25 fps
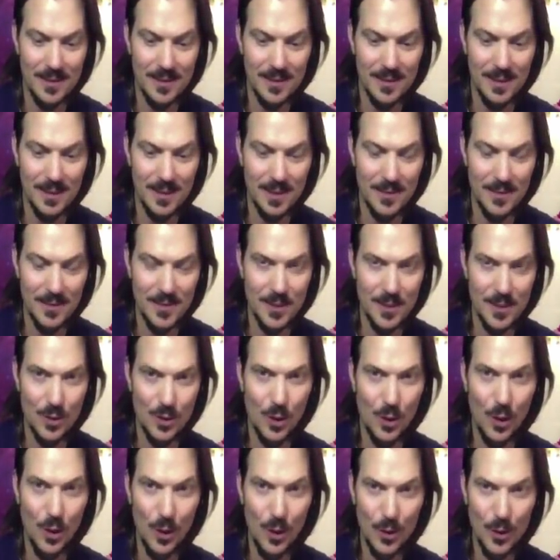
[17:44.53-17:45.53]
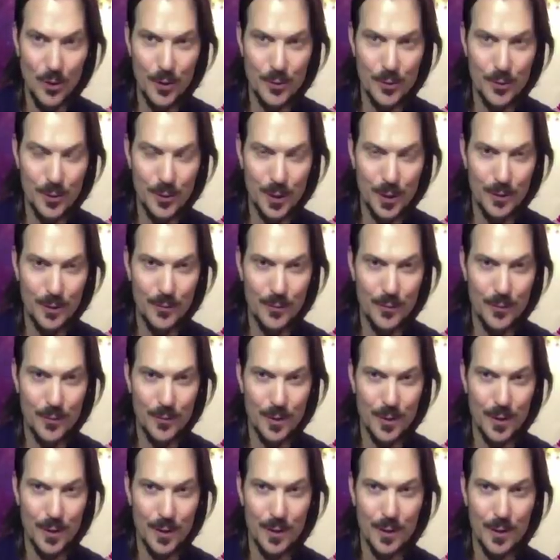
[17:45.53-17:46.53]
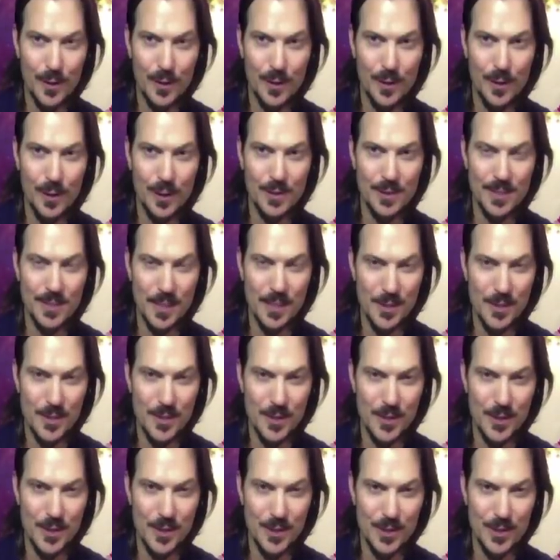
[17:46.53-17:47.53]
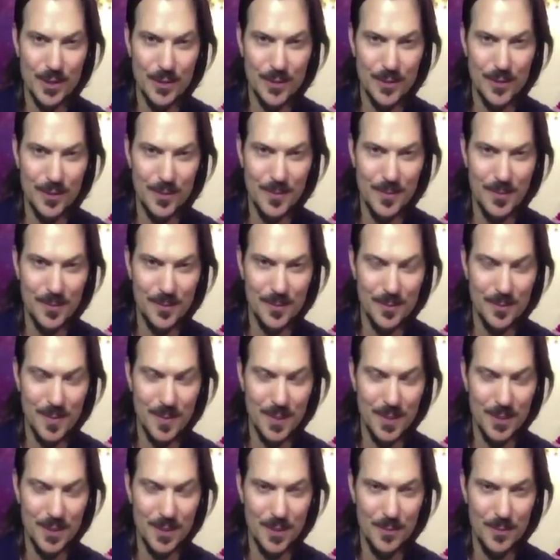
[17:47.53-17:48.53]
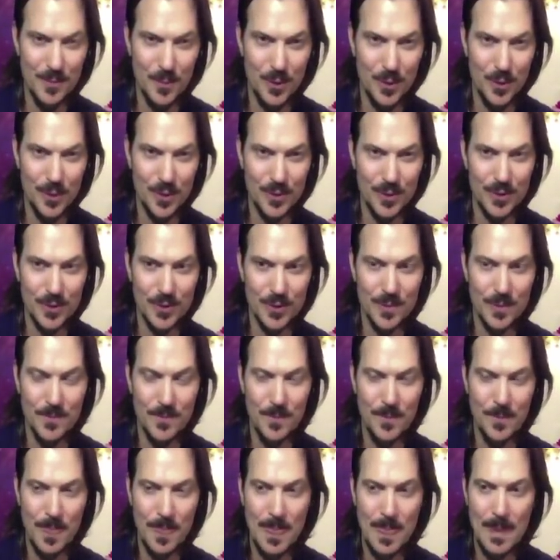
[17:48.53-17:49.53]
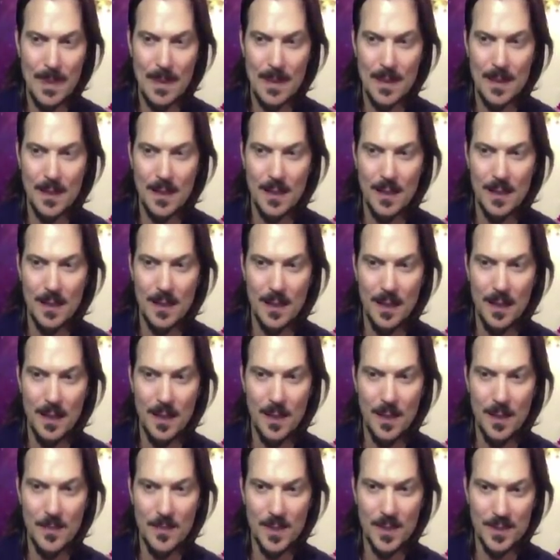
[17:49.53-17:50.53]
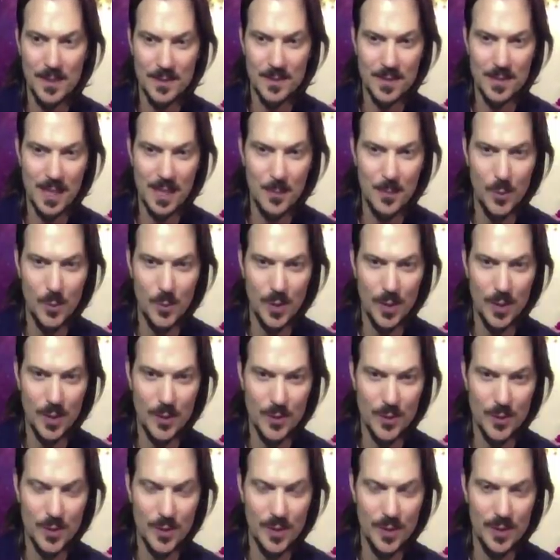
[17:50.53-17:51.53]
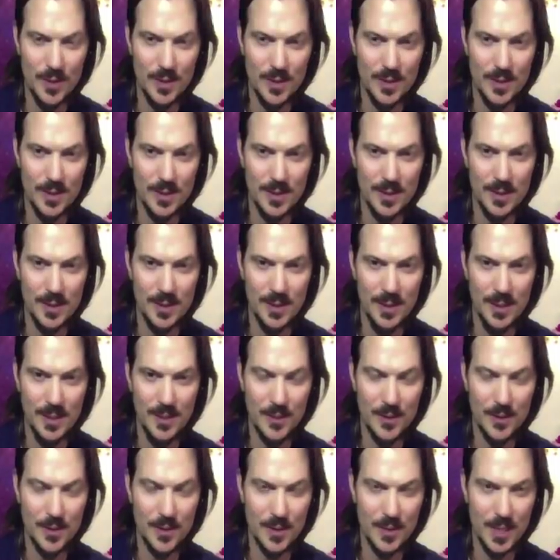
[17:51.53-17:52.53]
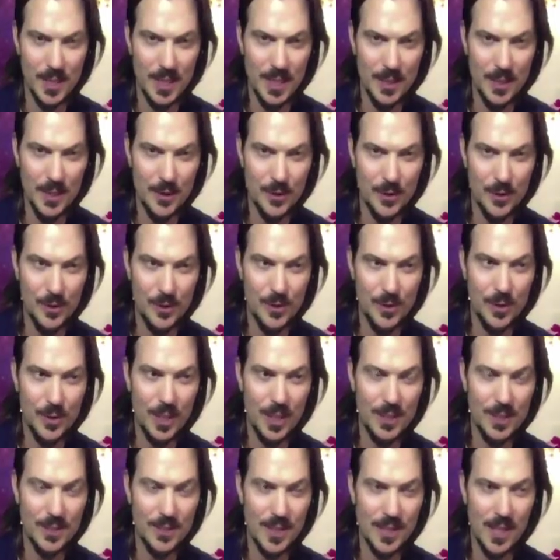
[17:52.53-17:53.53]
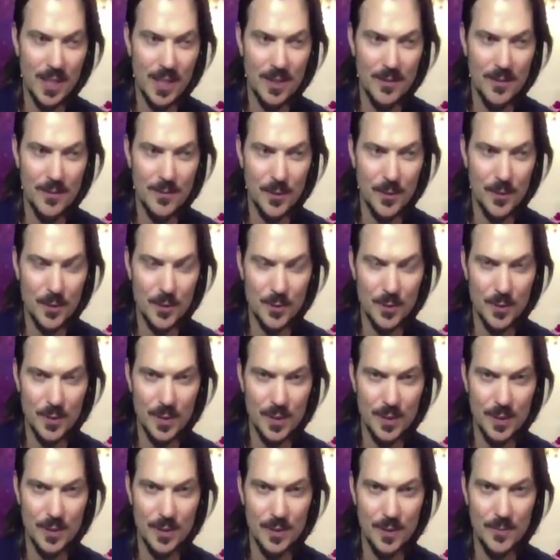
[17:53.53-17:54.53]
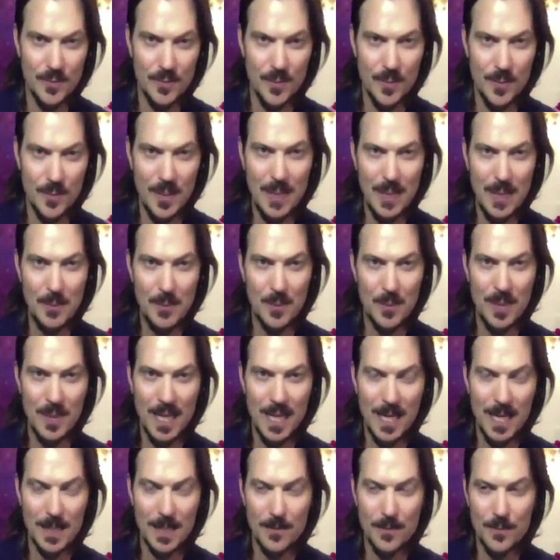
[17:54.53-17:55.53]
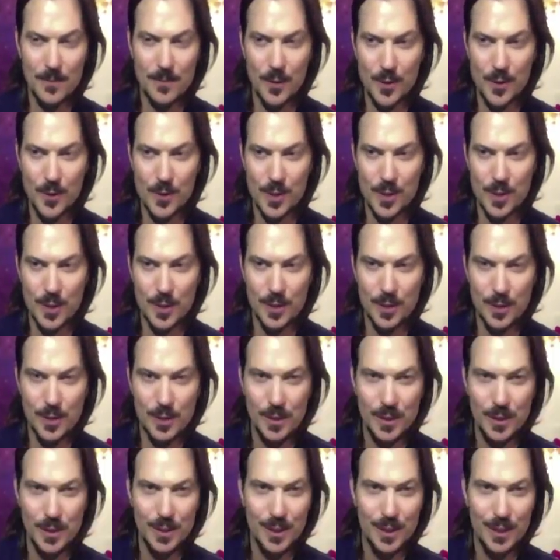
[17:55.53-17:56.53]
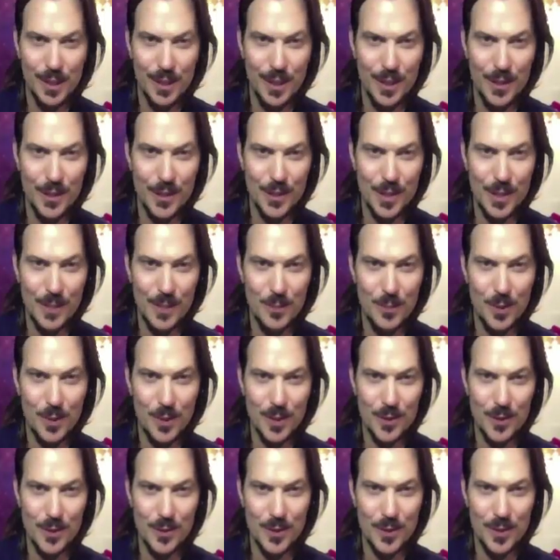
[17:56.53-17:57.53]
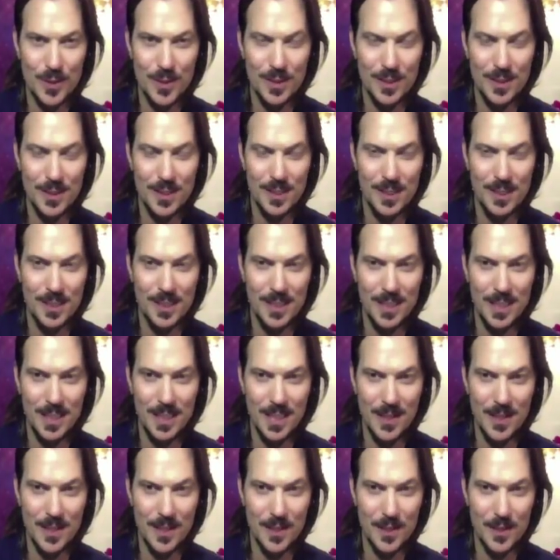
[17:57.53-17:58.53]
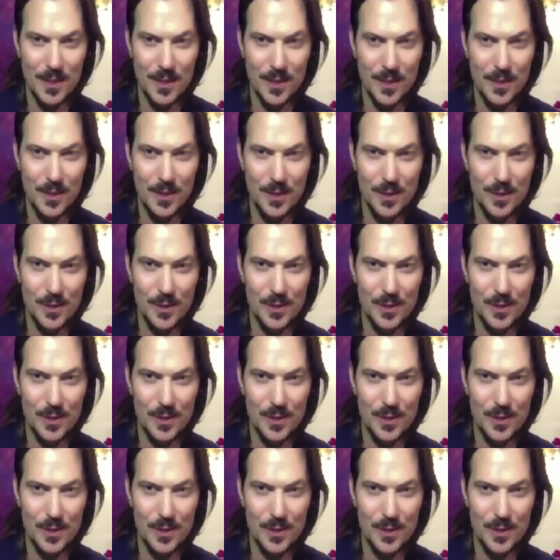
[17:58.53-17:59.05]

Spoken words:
I've seen all 3 of the Ascension to the Shift Dimension books in the top 100, either in Kindle. I saw the first one in the paperback version in the top 100, and I think the